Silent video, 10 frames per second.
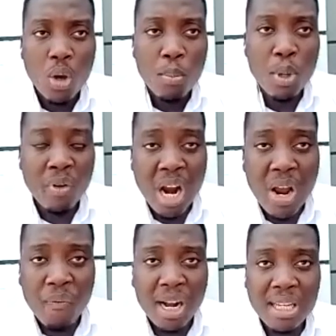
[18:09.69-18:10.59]
Milovan
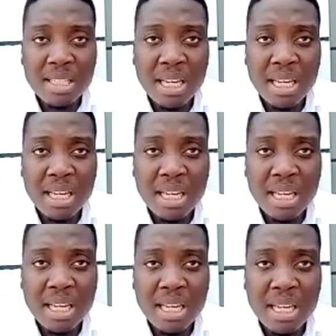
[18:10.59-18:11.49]
Rajevac has had a lot
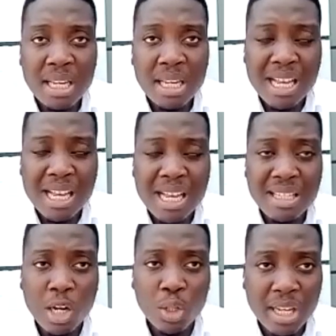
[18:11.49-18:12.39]
of debts they have to
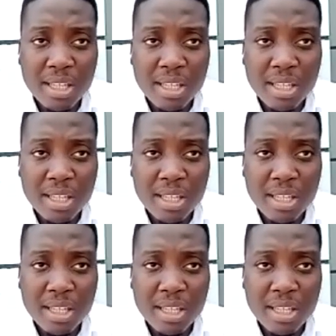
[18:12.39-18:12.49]
clear,